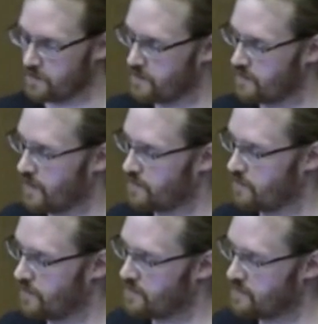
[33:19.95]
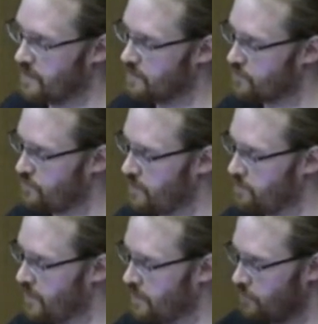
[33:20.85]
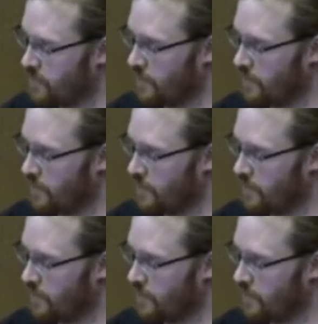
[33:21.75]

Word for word: inside that single stream. You